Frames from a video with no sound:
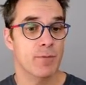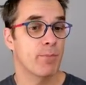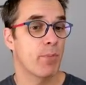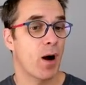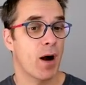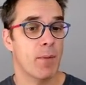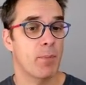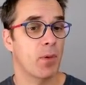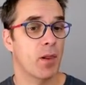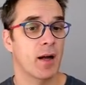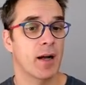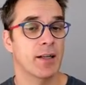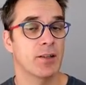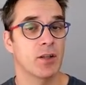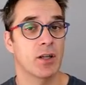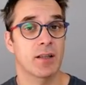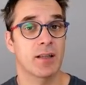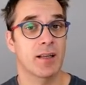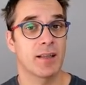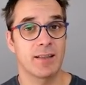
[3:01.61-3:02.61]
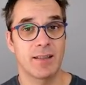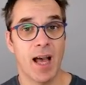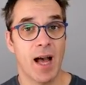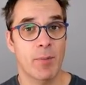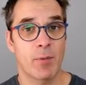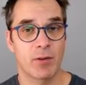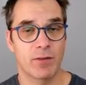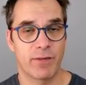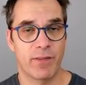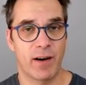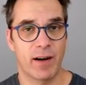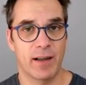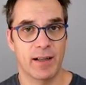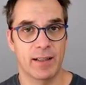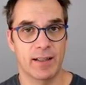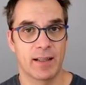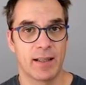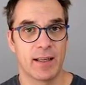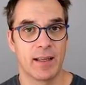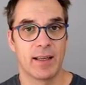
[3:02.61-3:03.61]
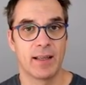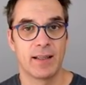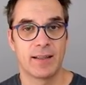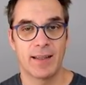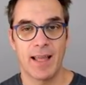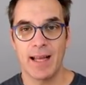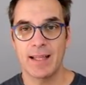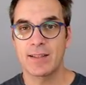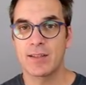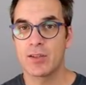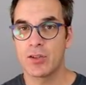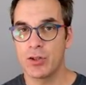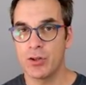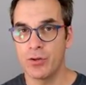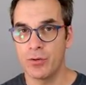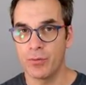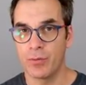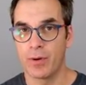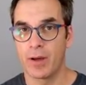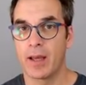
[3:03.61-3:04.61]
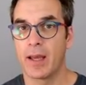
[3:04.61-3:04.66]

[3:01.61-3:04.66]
pipeline.yaml file, that's new.